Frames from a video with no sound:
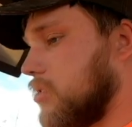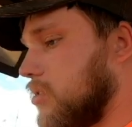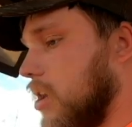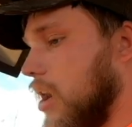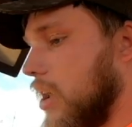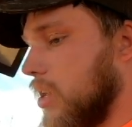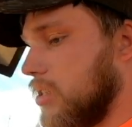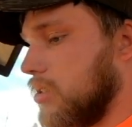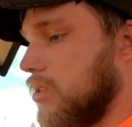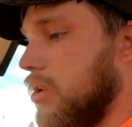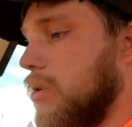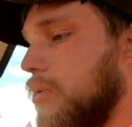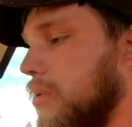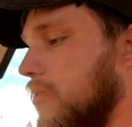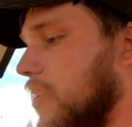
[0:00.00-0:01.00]
the driest
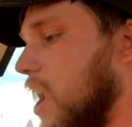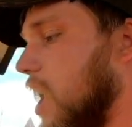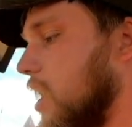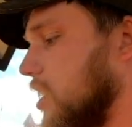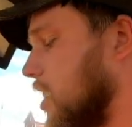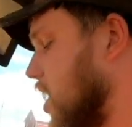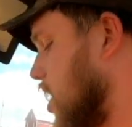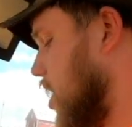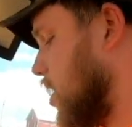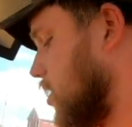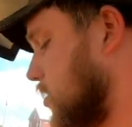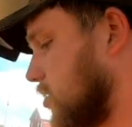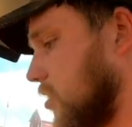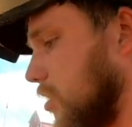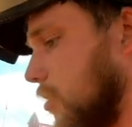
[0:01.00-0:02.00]
load we've had yet.
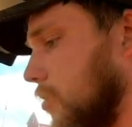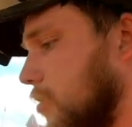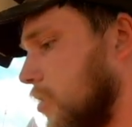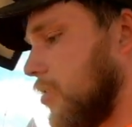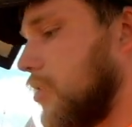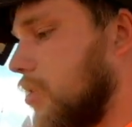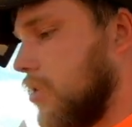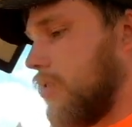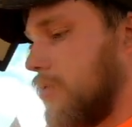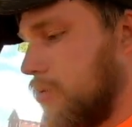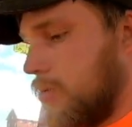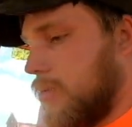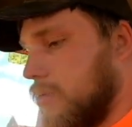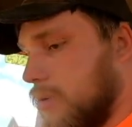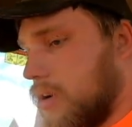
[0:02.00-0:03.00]
So
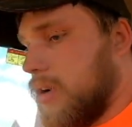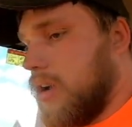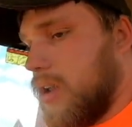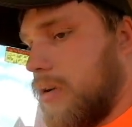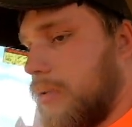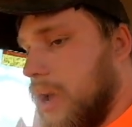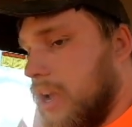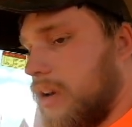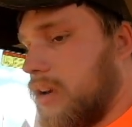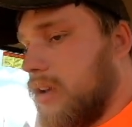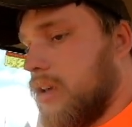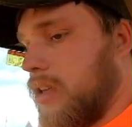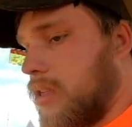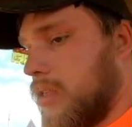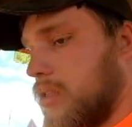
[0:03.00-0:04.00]
we're kind of waiting
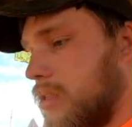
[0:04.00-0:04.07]
to,